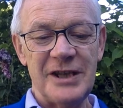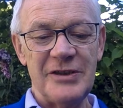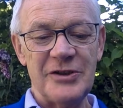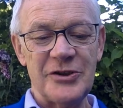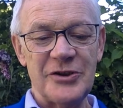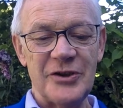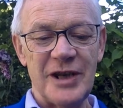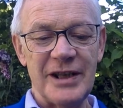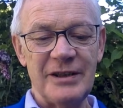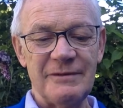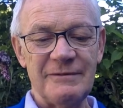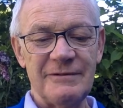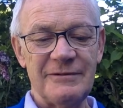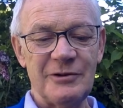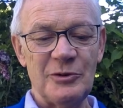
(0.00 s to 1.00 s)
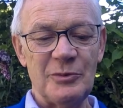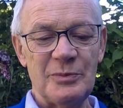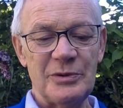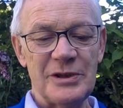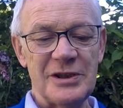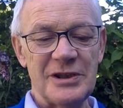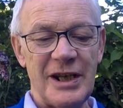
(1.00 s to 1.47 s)
in triumphal
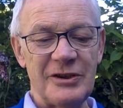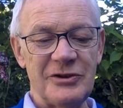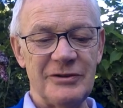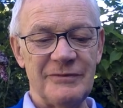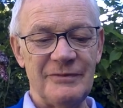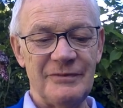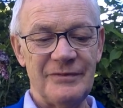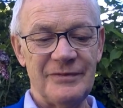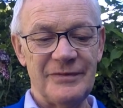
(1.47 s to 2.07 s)
procession,